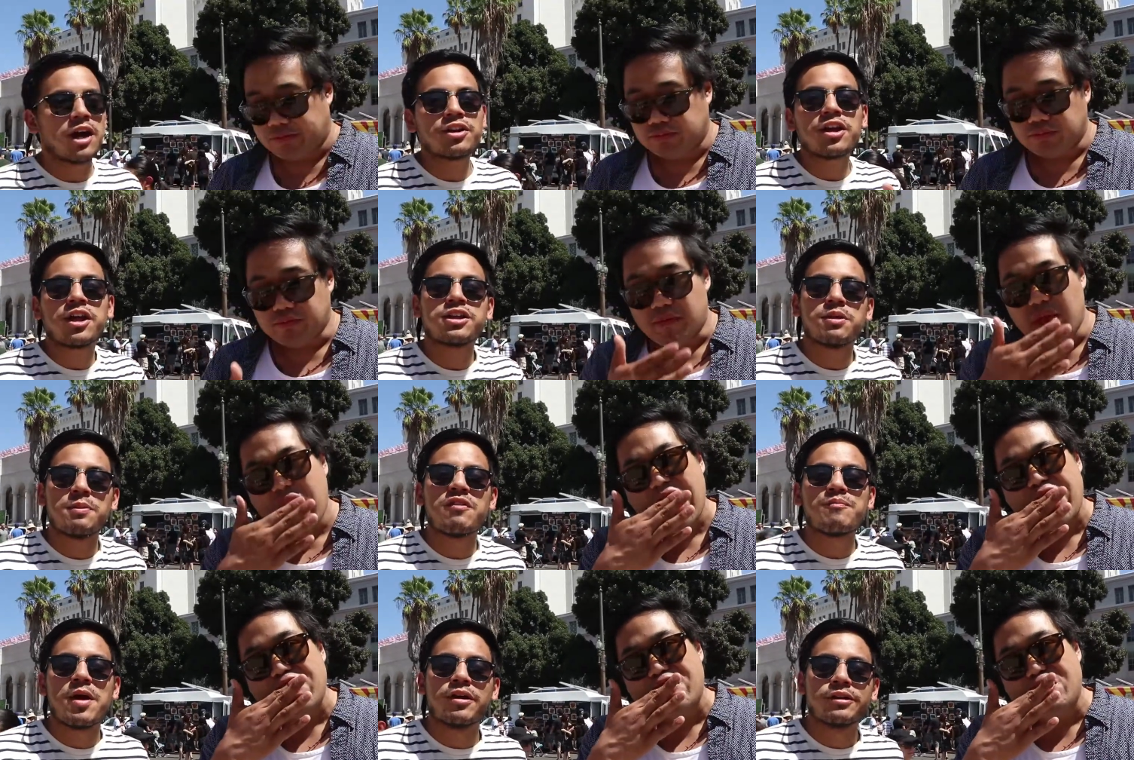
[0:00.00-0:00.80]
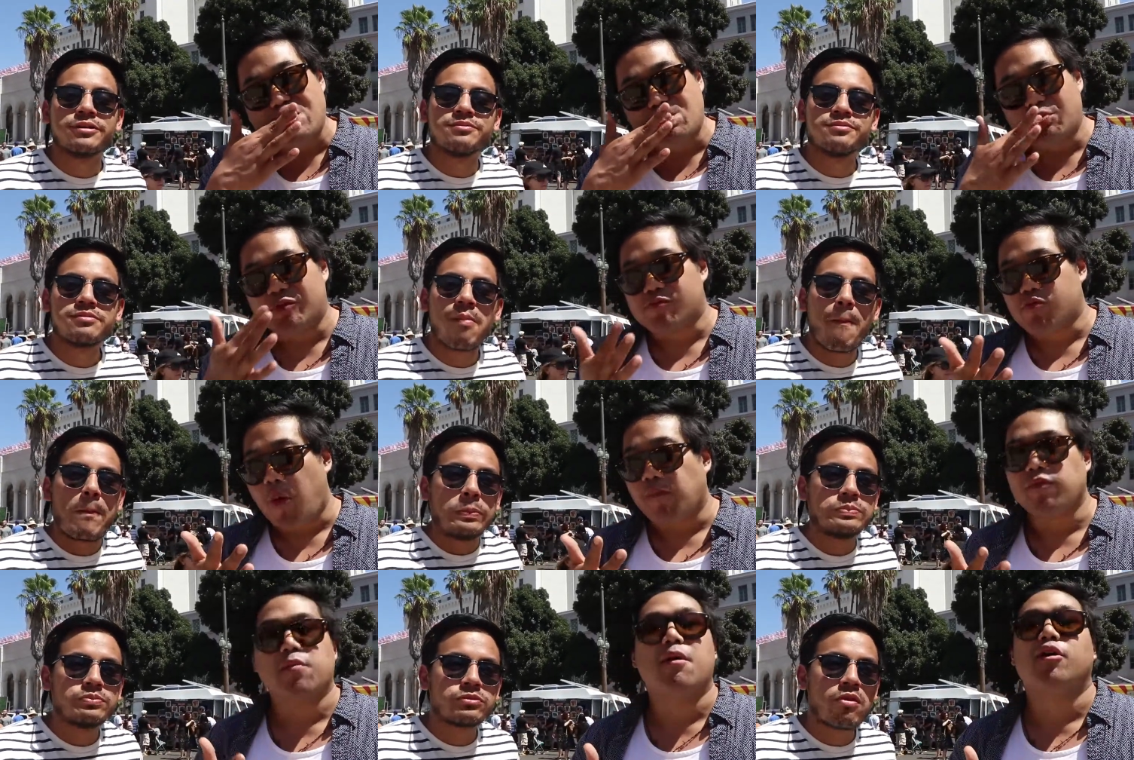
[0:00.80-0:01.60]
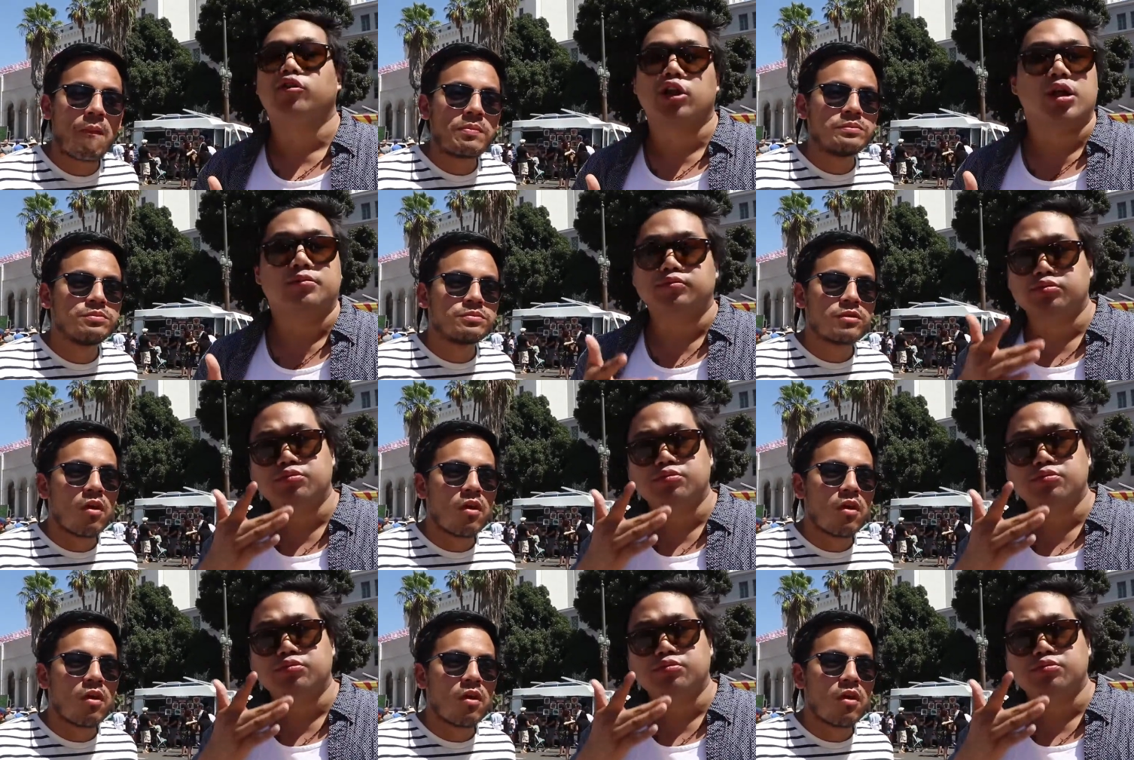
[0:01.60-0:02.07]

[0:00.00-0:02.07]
Speaker 1: I think I like the beef better. They're both good.